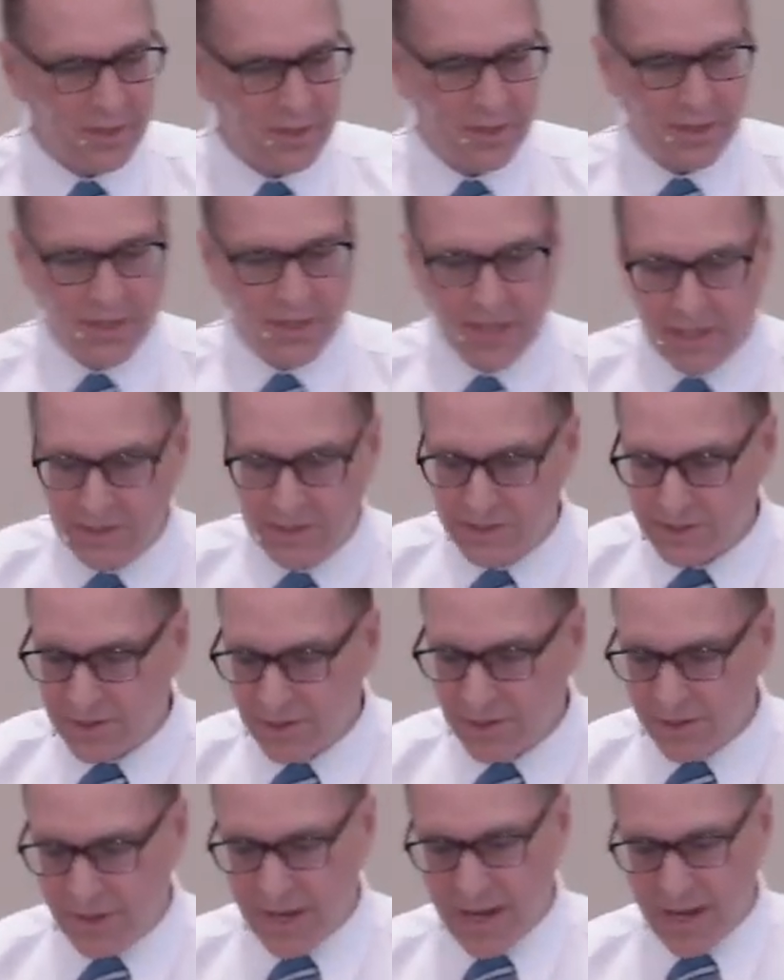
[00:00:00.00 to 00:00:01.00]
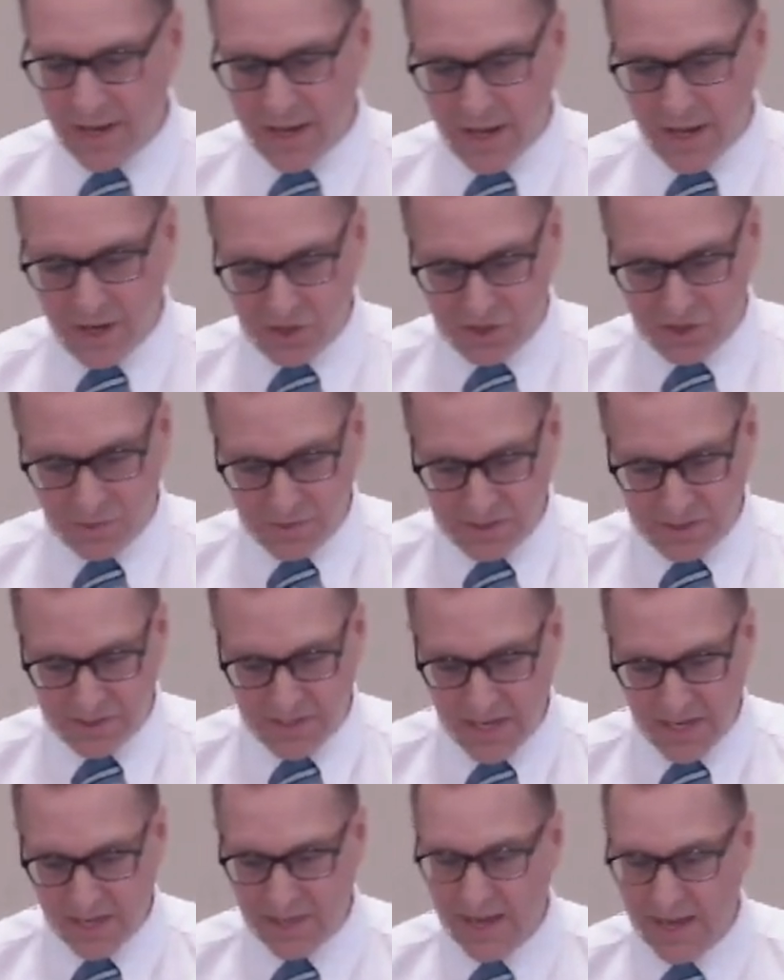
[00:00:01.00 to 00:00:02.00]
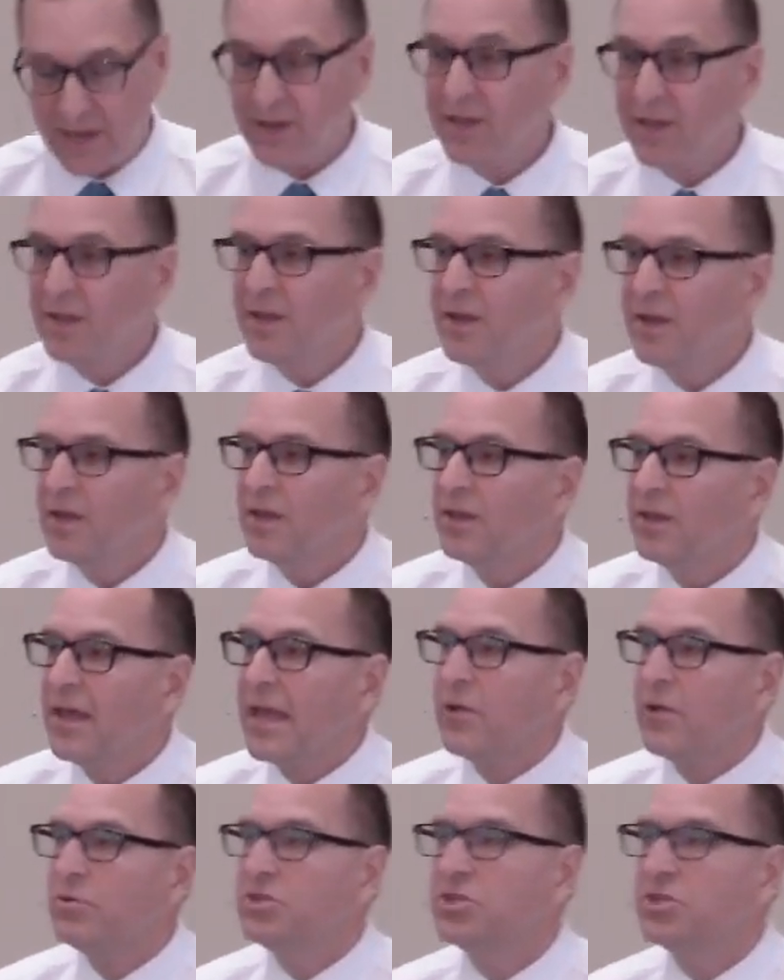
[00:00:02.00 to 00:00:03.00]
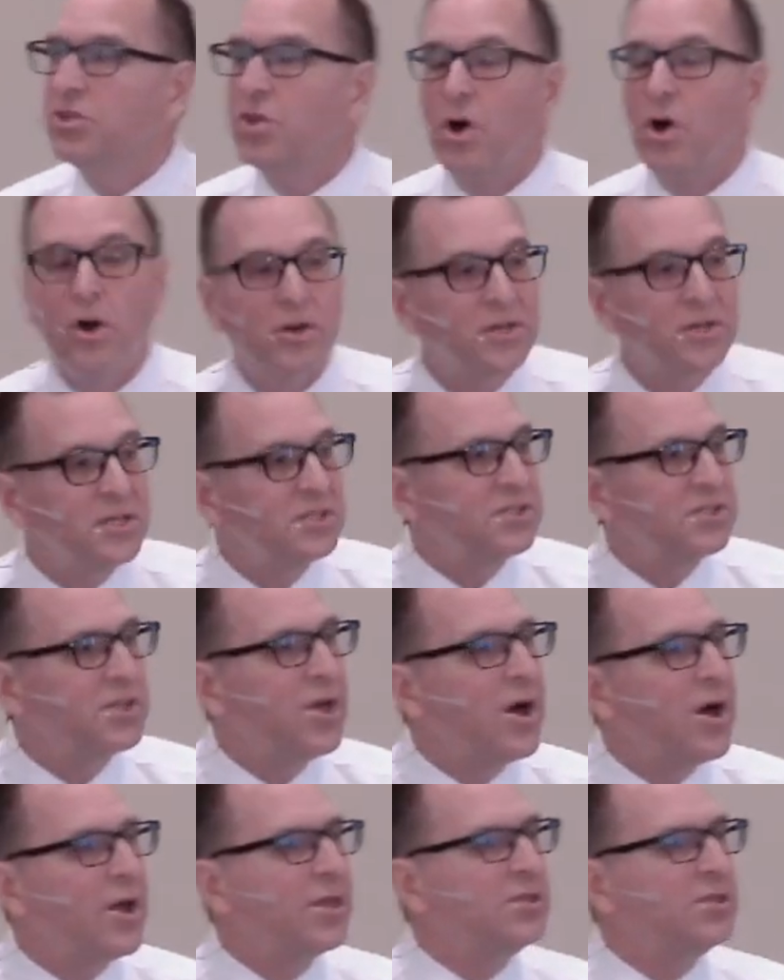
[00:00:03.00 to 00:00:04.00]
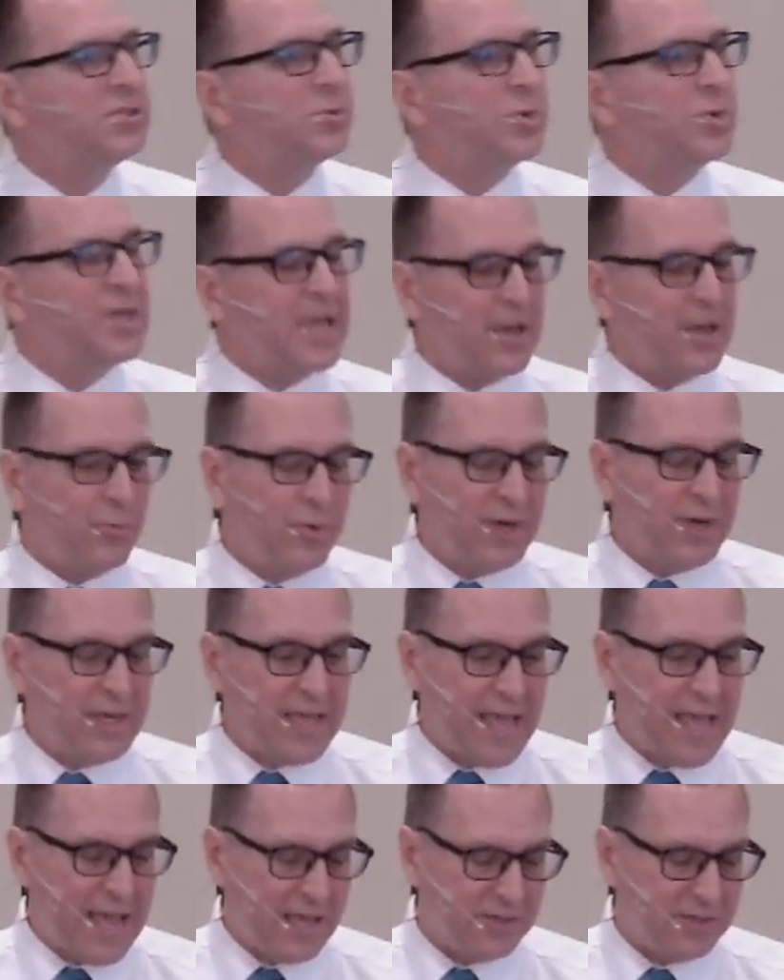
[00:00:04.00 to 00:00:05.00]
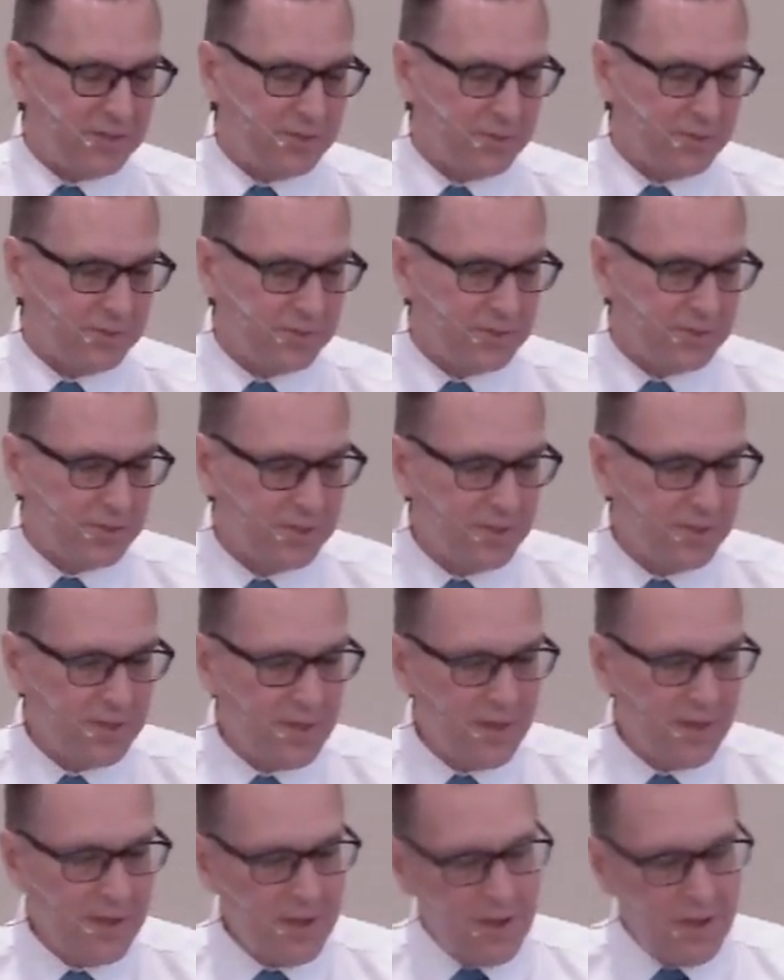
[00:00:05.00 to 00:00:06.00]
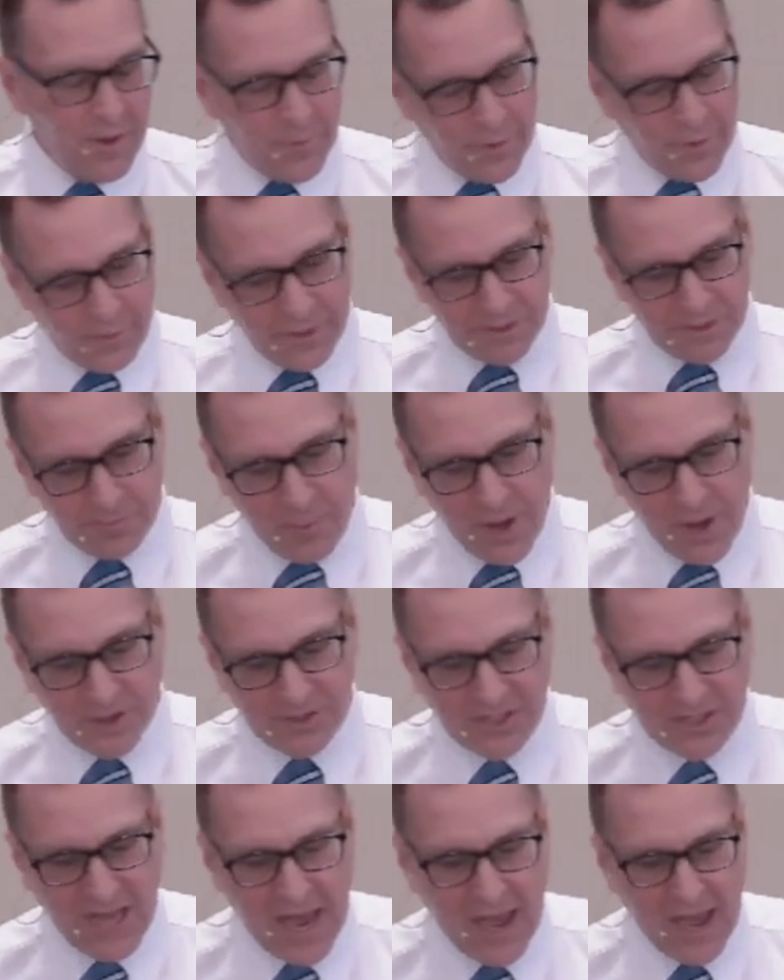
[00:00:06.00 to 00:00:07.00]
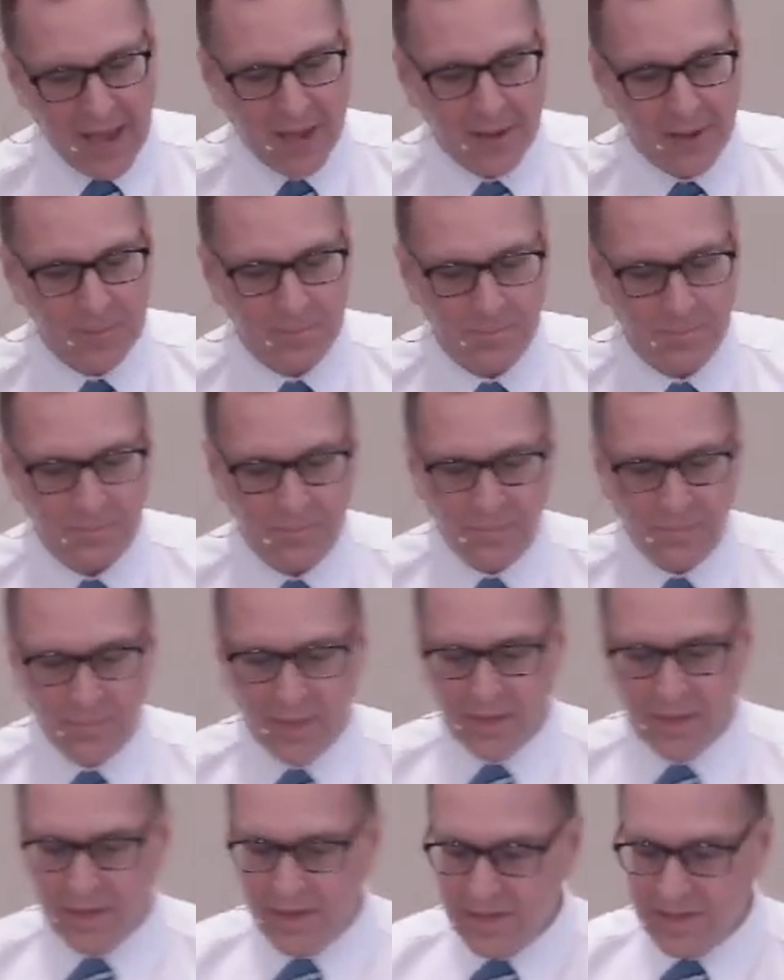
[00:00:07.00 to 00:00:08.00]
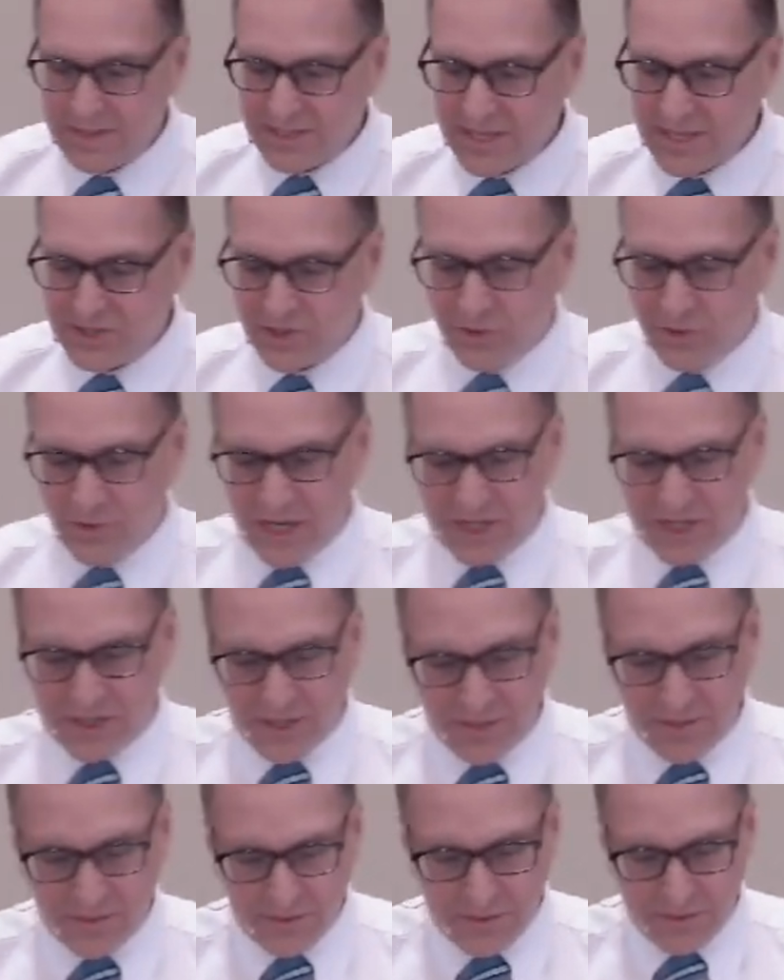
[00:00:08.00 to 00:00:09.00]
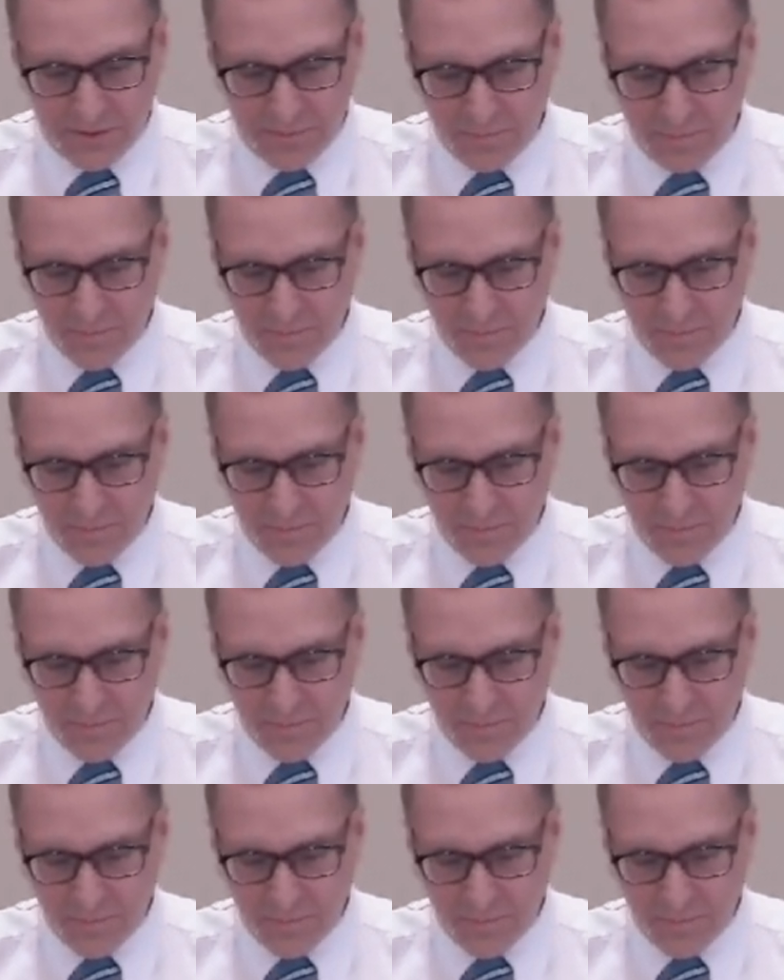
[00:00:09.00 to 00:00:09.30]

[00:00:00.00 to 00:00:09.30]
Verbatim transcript: I guess in our day and age, we say that language along these lines would get one canceled. But what does Paul say? He says Cretians